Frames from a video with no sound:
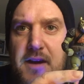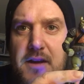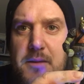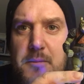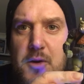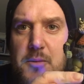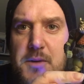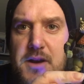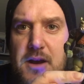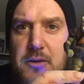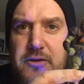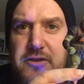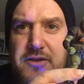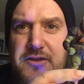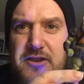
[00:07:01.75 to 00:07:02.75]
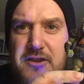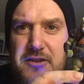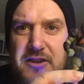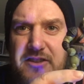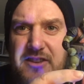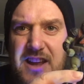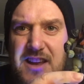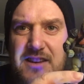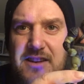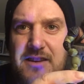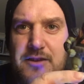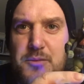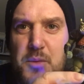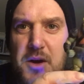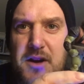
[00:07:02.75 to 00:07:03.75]
there at the moment. I was considering selling
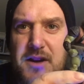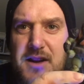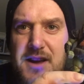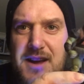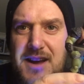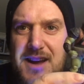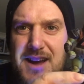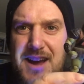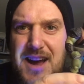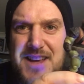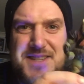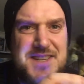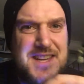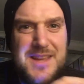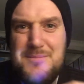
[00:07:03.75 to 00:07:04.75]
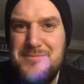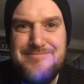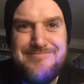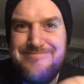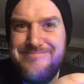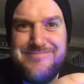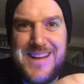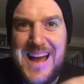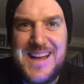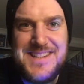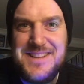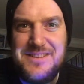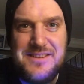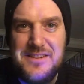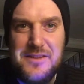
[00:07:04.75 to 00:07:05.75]
these, but I just keep
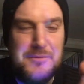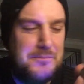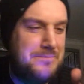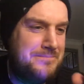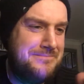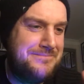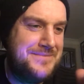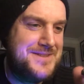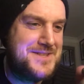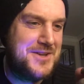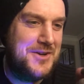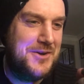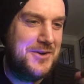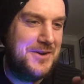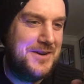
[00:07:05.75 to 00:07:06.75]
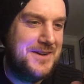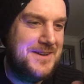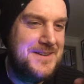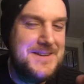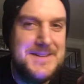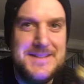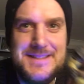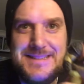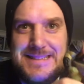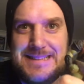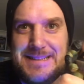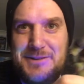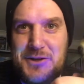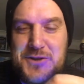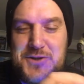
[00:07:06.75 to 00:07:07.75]
adding to them, so
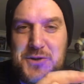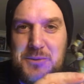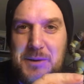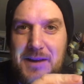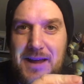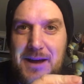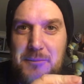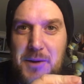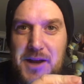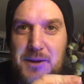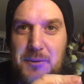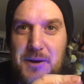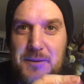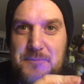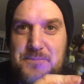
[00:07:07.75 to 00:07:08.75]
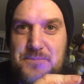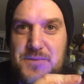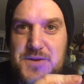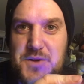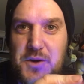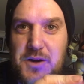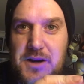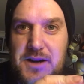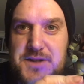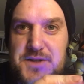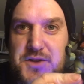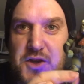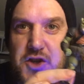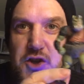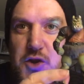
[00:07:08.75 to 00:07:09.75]
yeah, not sure about that. But anyway, so I
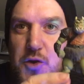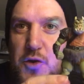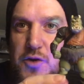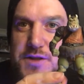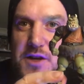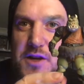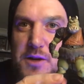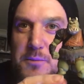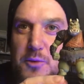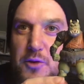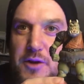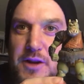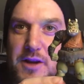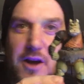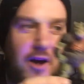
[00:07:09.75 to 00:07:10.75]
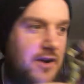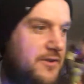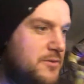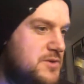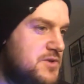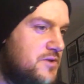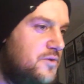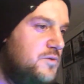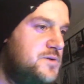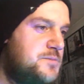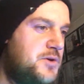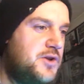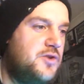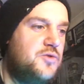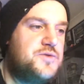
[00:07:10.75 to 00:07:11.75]
secured a Gamorrean Guard, which I thought was
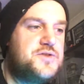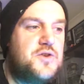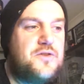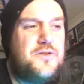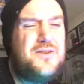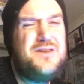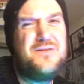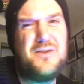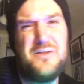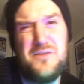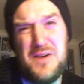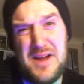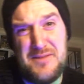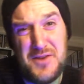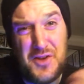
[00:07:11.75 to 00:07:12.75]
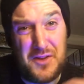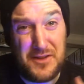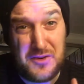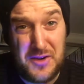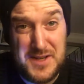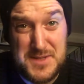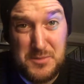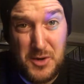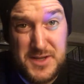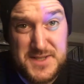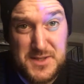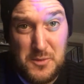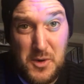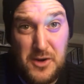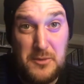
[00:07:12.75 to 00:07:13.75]
pretty cool. So 3 for a £5, not the greatest
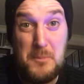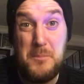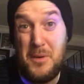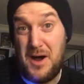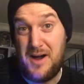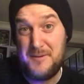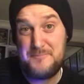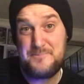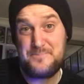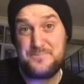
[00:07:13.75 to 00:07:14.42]
price in the world, but